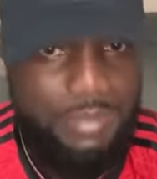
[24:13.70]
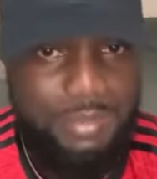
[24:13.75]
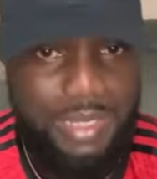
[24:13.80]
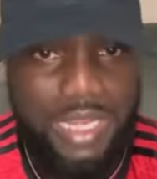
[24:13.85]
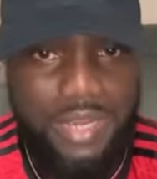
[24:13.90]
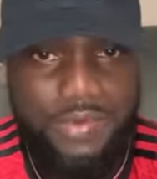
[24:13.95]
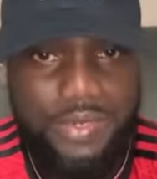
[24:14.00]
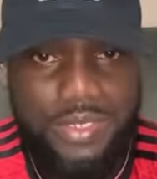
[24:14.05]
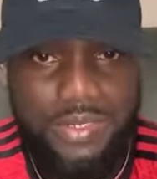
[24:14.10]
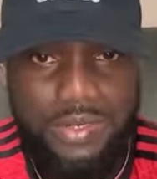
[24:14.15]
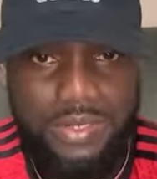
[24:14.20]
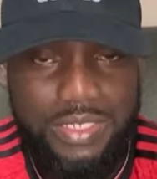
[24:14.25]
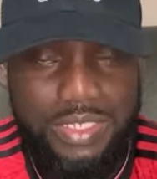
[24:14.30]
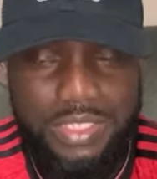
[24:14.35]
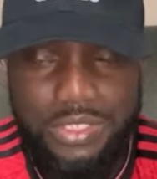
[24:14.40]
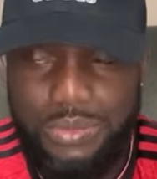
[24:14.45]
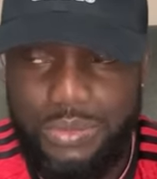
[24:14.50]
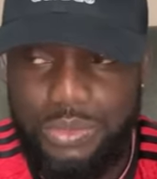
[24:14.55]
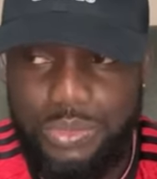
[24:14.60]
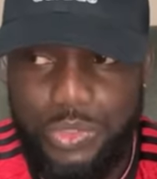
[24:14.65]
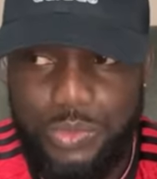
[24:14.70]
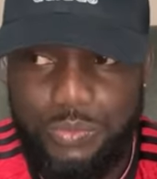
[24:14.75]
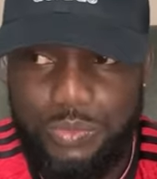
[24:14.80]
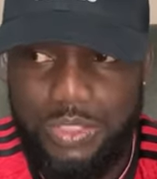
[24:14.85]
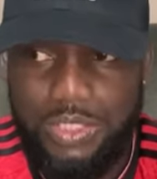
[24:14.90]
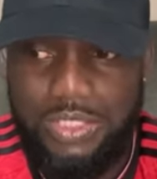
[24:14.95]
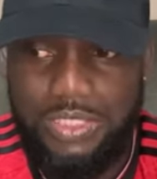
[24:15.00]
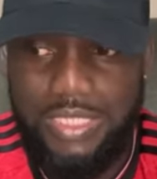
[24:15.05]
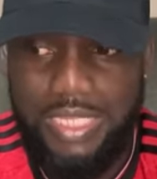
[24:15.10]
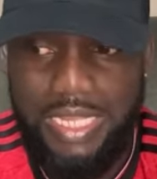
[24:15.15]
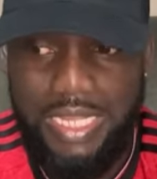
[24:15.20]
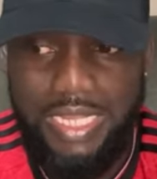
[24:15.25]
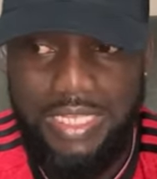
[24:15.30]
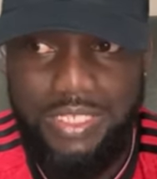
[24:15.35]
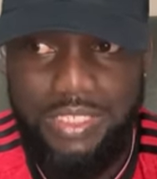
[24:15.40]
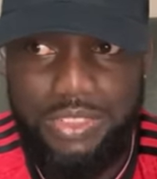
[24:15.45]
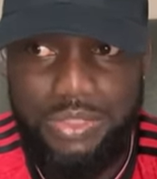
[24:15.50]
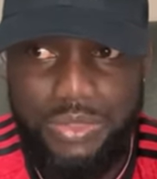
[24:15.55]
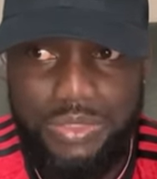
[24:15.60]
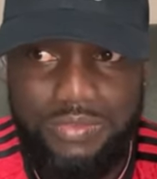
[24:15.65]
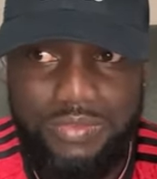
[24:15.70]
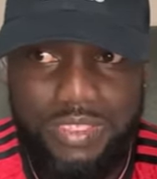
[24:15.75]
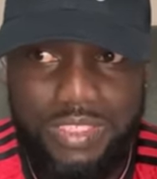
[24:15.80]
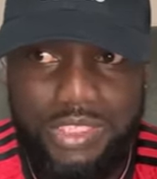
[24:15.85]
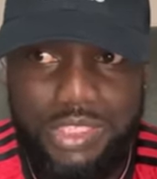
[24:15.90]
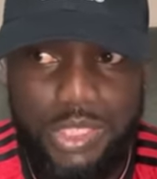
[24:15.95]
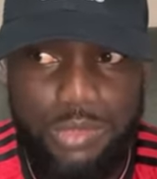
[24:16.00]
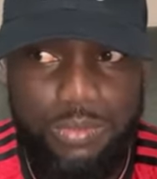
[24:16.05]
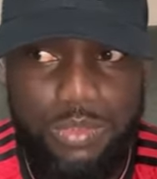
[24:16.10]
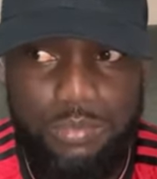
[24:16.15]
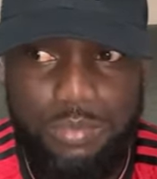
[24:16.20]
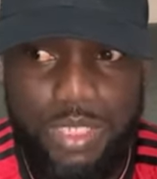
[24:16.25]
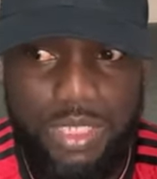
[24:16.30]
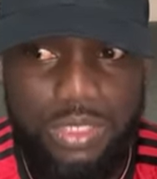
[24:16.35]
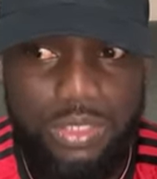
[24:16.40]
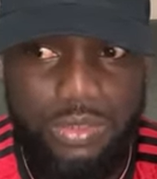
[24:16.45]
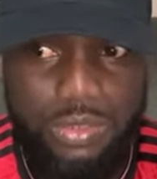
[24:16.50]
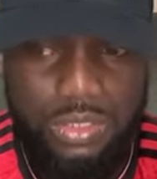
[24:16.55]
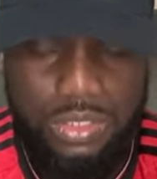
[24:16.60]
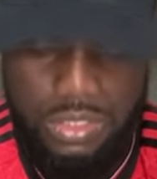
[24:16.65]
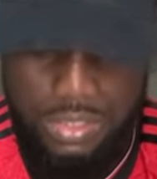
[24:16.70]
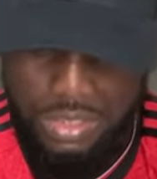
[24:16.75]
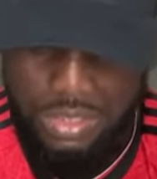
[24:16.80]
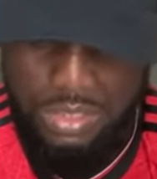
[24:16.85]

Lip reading: when I read out the YouTube something the audio choose to get trouble? I don't know.